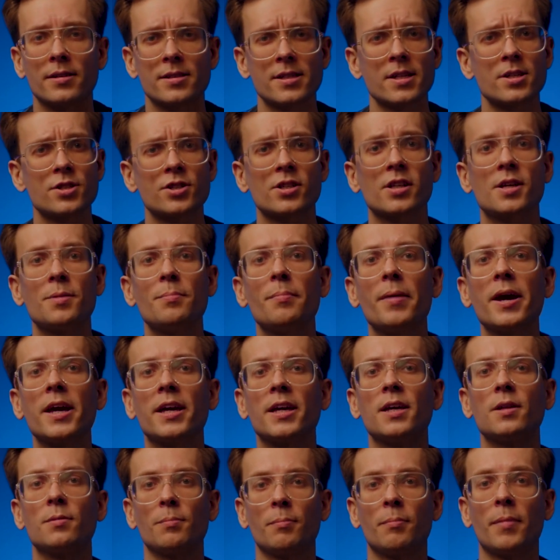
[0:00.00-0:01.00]
essentially
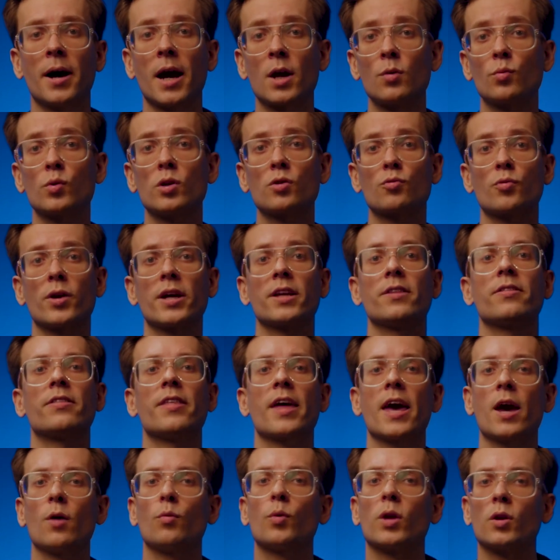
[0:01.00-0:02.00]
making my win rate
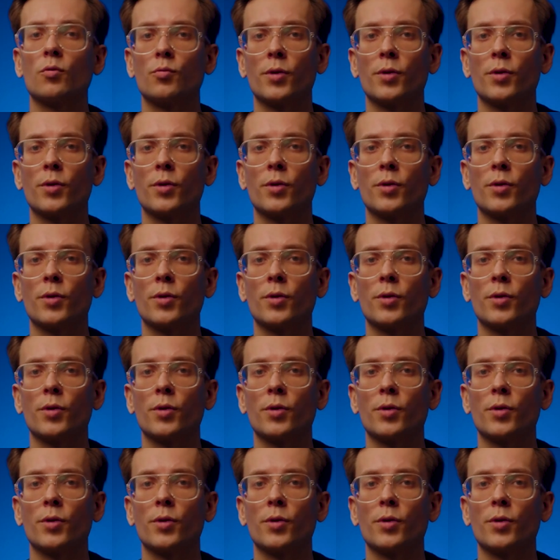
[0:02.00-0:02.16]
their win